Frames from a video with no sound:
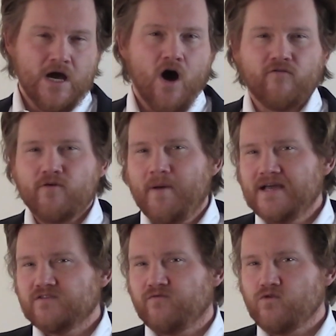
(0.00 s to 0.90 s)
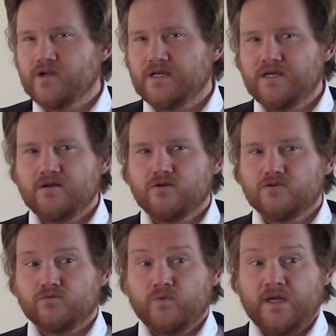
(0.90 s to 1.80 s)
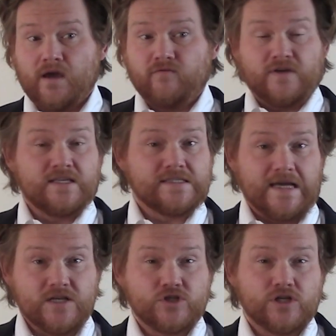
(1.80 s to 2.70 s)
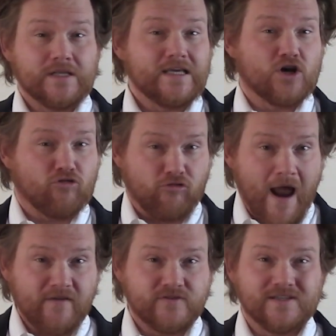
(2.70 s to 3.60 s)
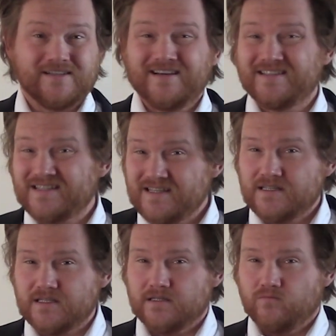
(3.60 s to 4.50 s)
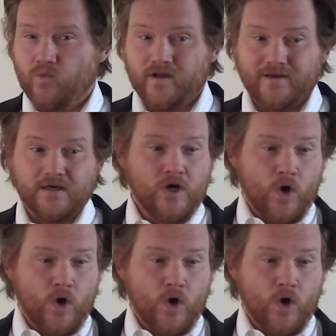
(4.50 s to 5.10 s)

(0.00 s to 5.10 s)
Over the past 40 years, we have intentionally crafted a system where the